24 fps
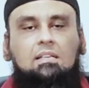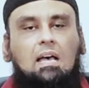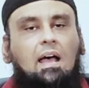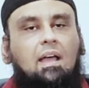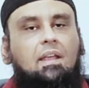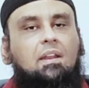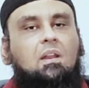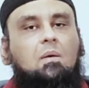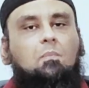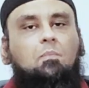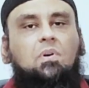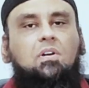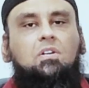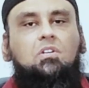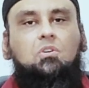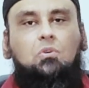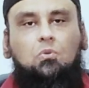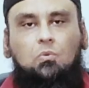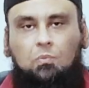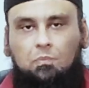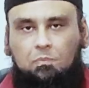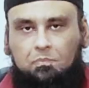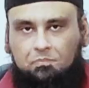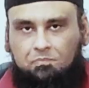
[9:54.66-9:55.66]
Sign number
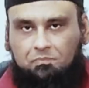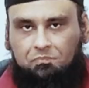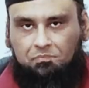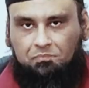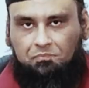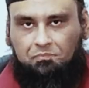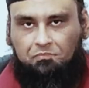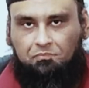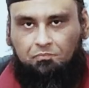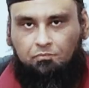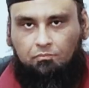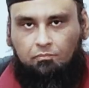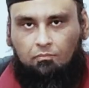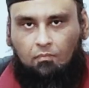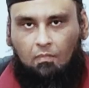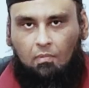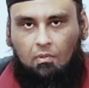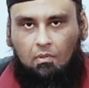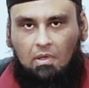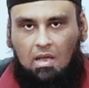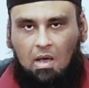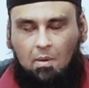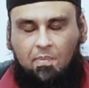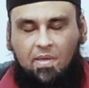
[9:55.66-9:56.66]
2.
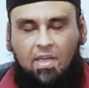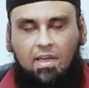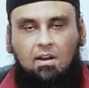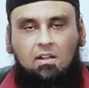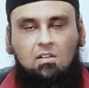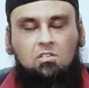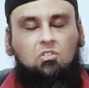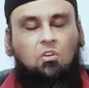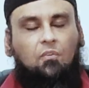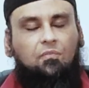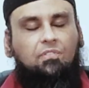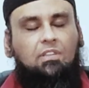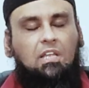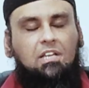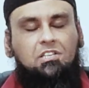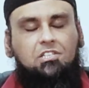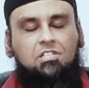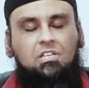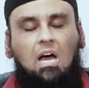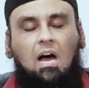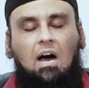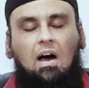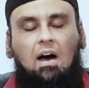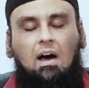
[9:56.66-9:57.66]
Appearance of
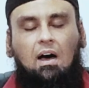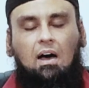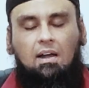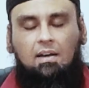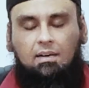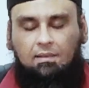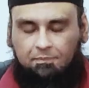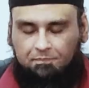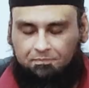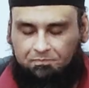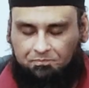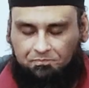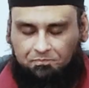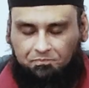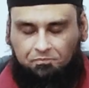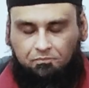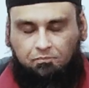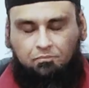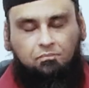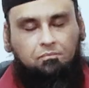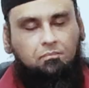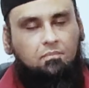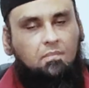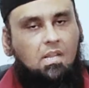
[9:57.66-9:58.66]
Dajjal.
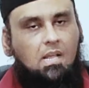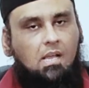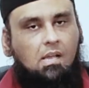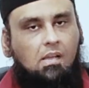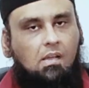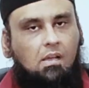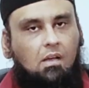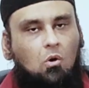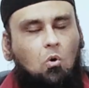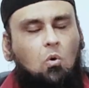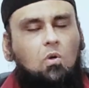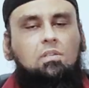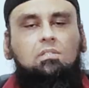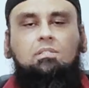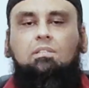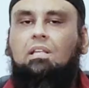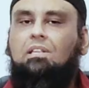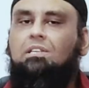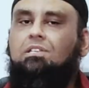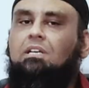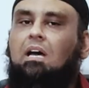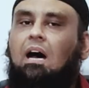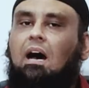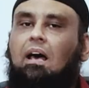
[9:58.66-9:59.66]
who is
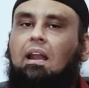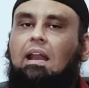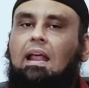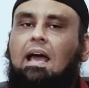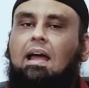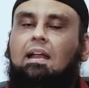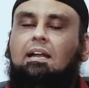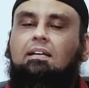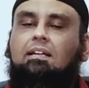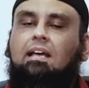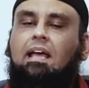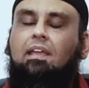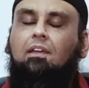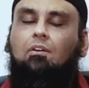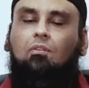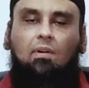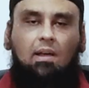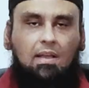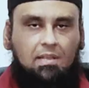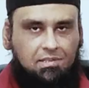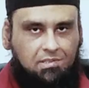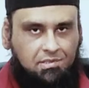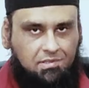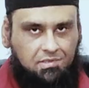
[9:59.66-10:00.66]
Dajjal,
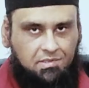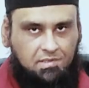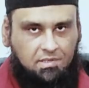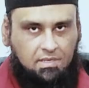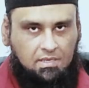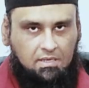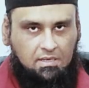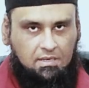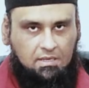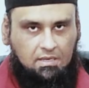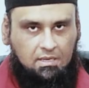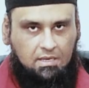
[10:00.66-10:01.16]
Antichrist.